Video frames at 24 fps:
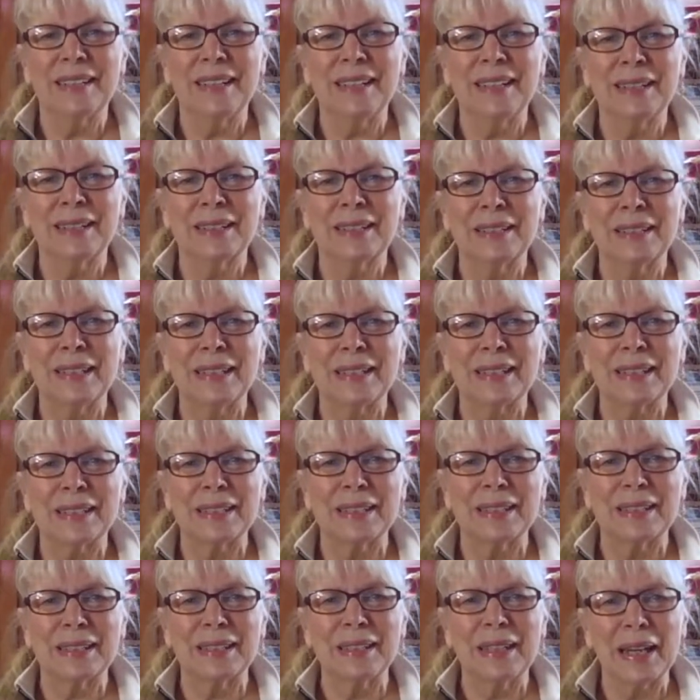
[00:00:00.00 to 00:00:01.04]
it's a
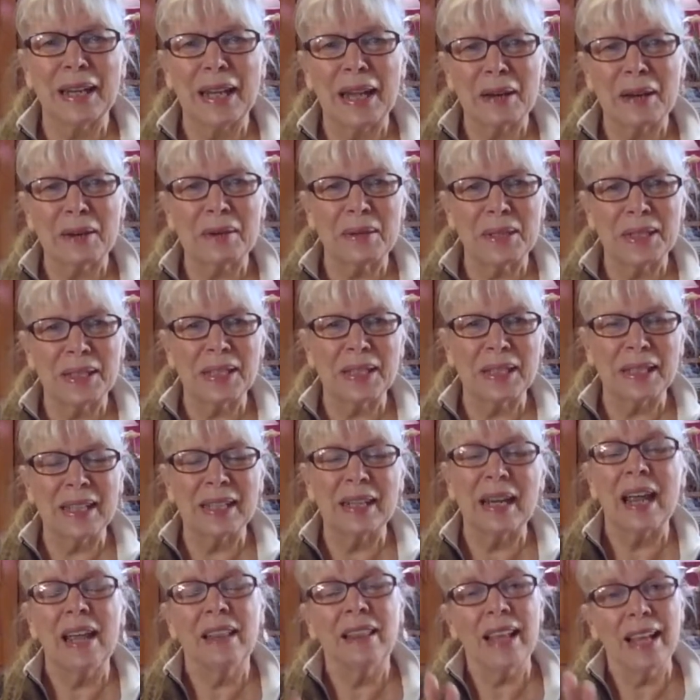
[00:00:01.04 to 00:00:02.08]
distance and I can't quite see
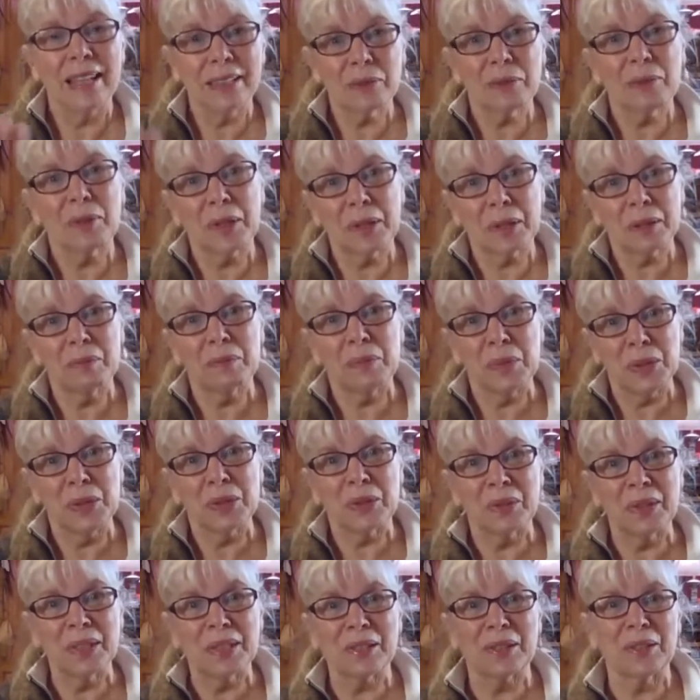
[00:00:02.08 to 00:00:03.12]
it. And that's where the
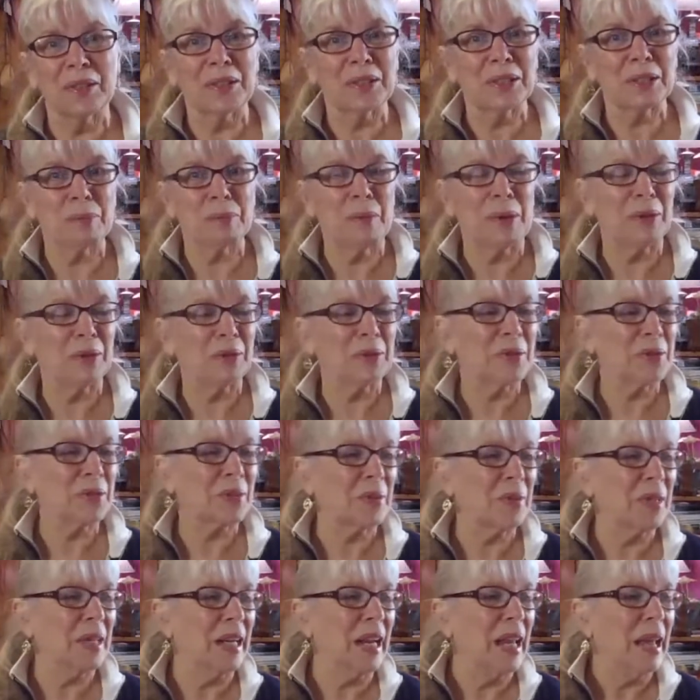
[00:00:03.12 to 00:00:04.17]
computer is, on the smaller
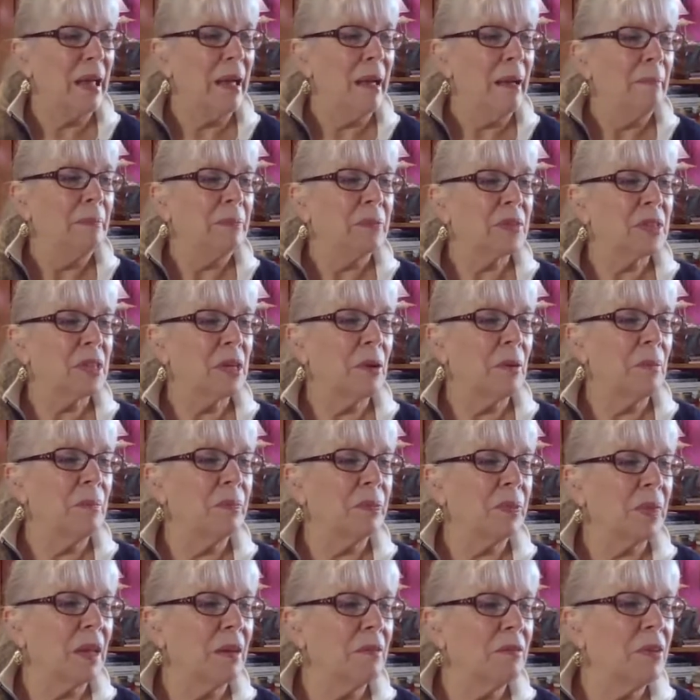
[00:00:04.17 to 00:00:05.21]
screen. So
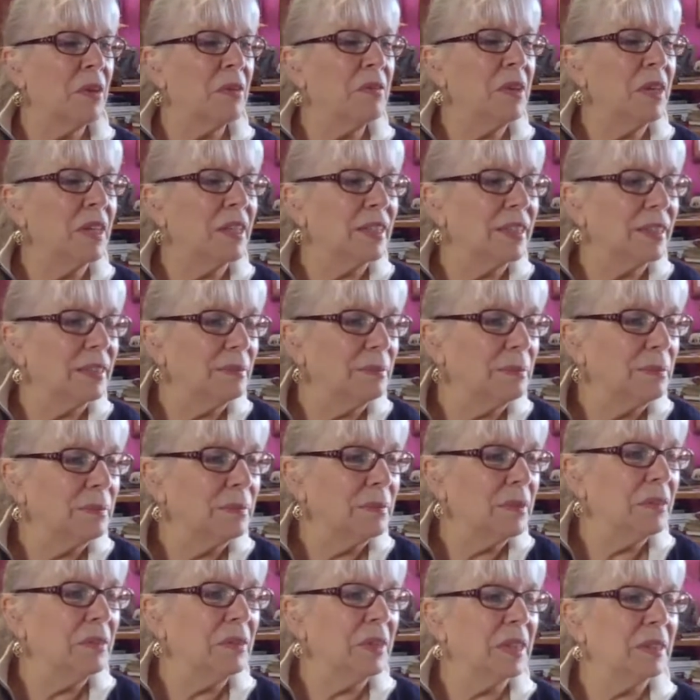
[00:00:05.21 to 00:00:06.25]
Vivian,
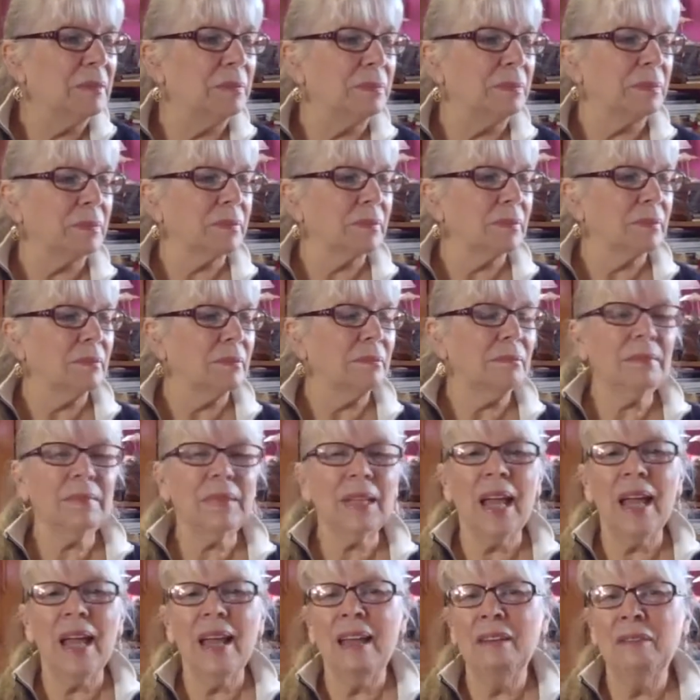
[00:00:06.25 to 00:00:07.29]

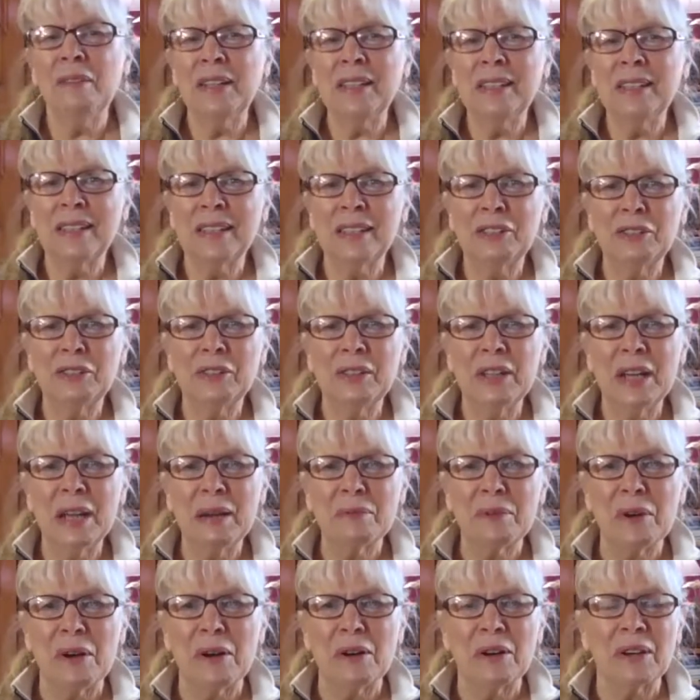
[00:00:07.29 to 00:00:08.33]
if I said your
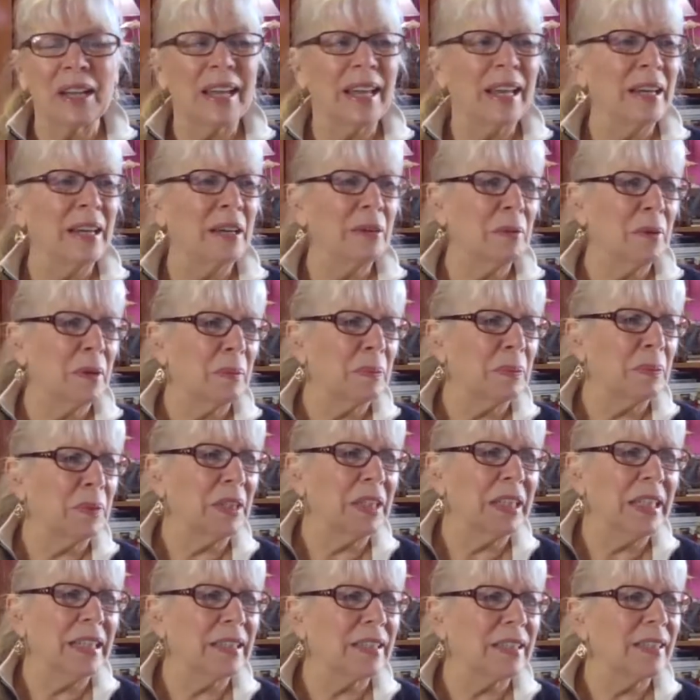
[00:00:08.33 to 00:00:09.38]
name wrong anywhere,
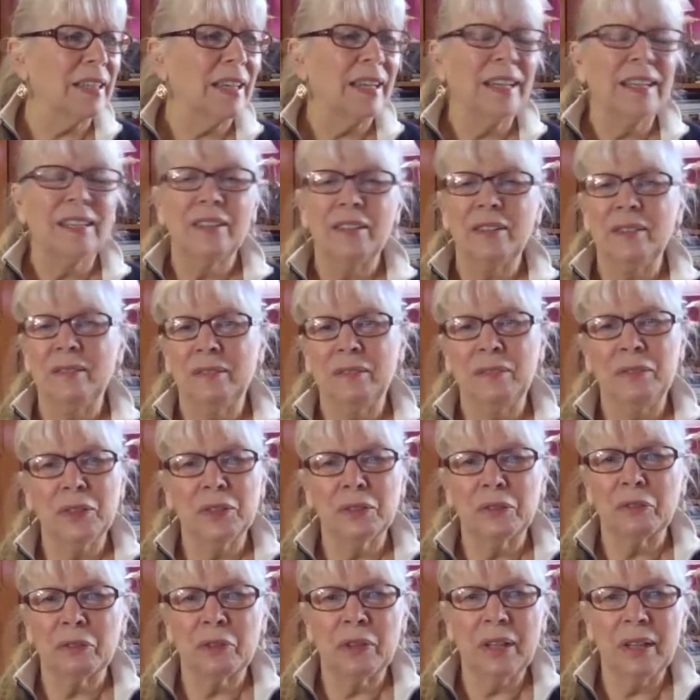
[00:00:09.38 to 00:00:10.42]
please feel
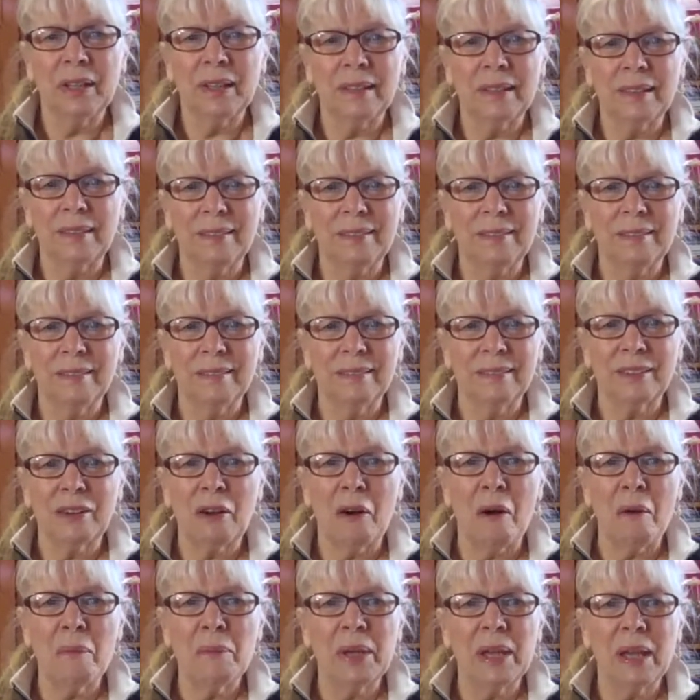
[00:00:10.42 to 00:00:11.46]
free to
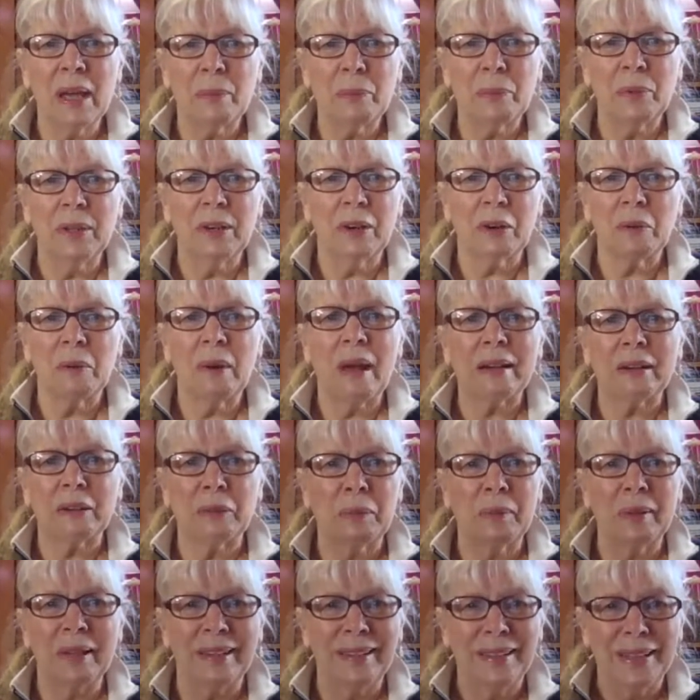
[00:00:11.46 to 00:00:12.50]
call me up and correct
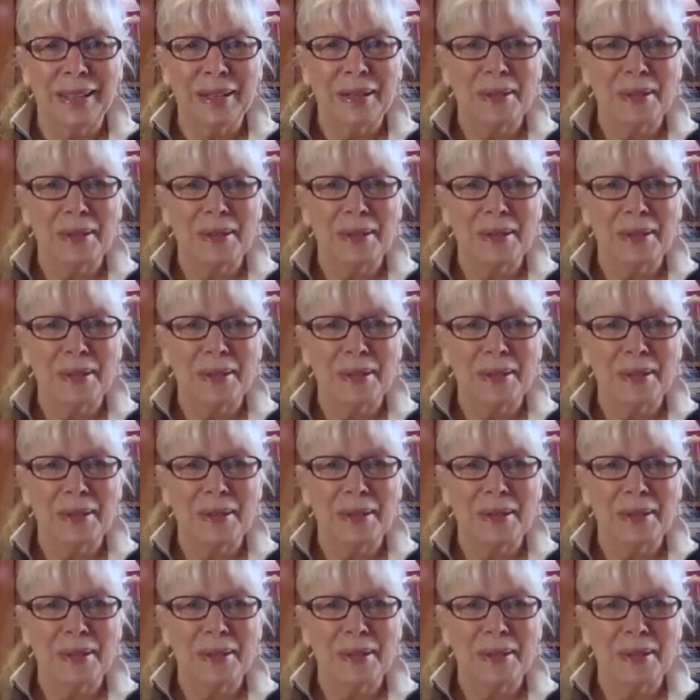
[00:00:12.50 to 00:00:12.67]
me